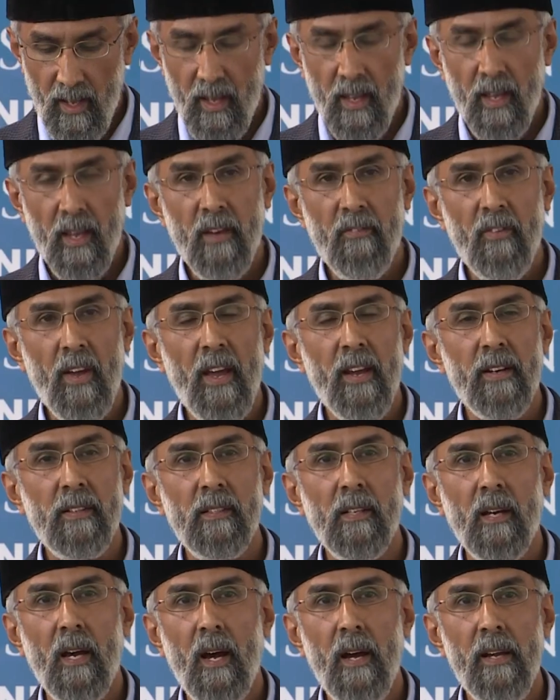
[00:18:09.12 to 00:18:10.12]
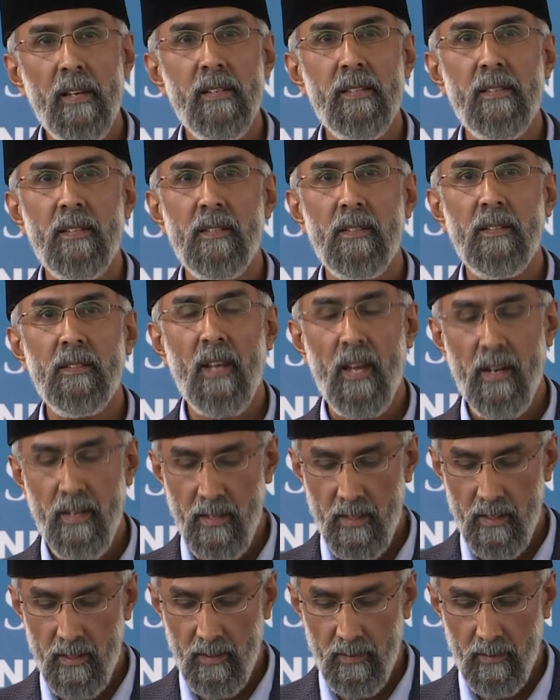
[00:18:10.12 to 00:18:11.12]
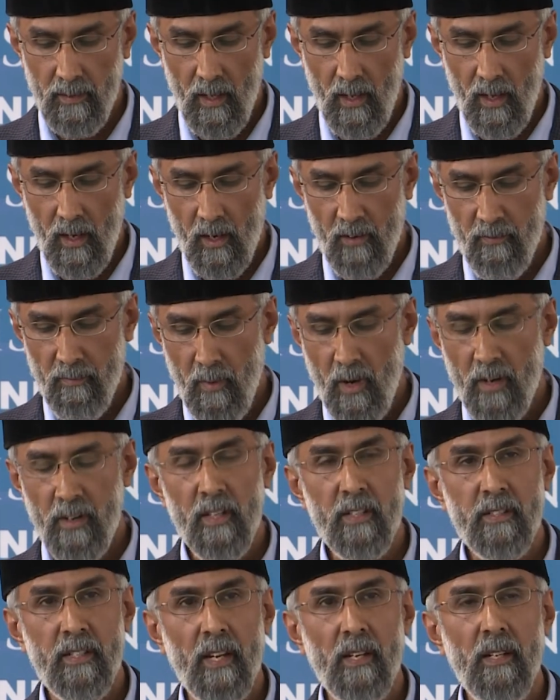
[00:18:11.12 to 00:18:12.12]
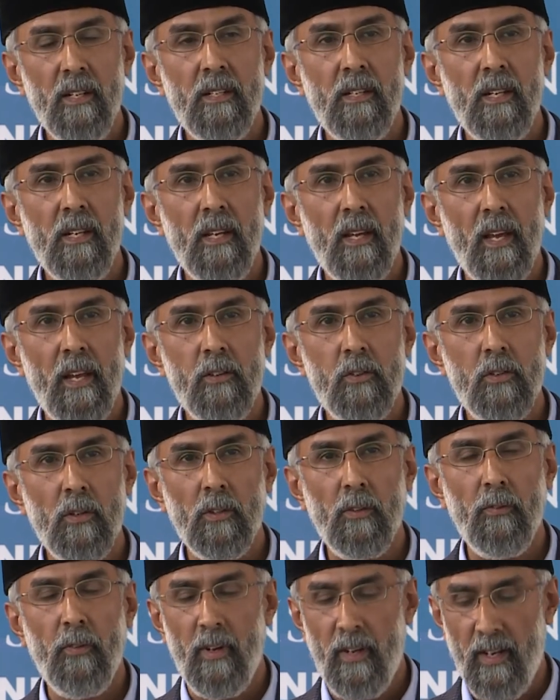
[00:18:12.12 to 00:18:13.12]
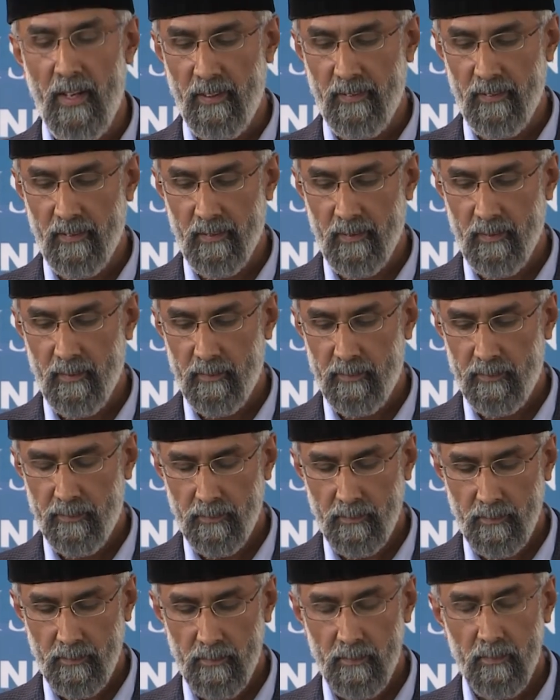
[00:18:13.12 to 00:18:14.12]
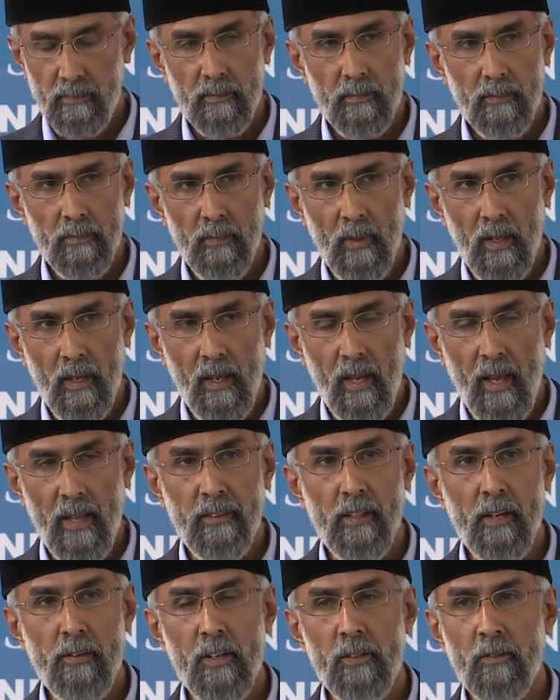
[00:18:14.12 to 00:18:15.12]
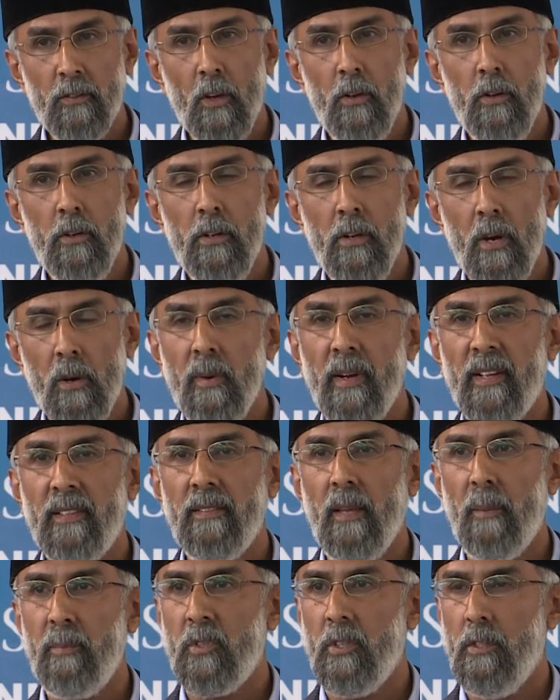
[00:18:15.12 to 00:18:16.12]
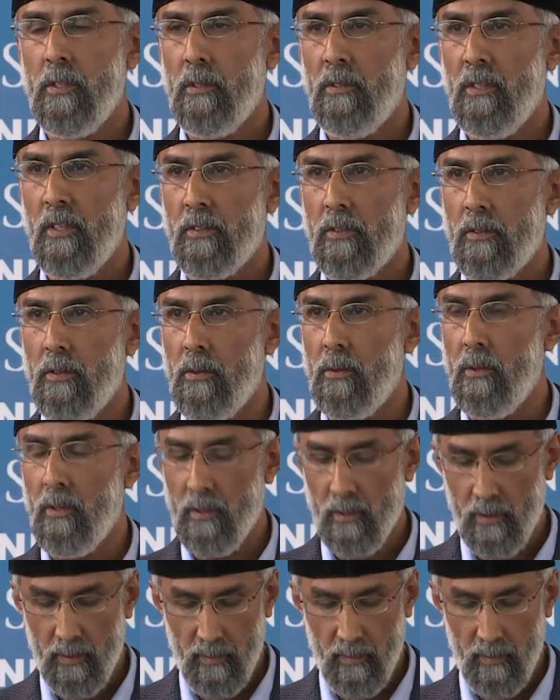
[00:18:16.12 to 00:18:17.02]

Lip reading: have had the highest standards of moral dignity and truthfulness. And there is no exception to this rule.